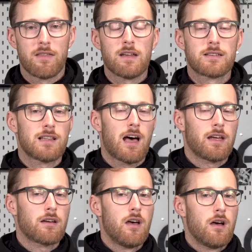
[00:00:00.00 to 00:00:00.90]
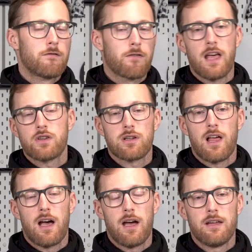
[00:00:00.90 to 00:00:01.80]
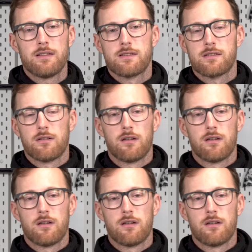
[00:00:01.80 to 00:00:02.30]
Things like flashlights,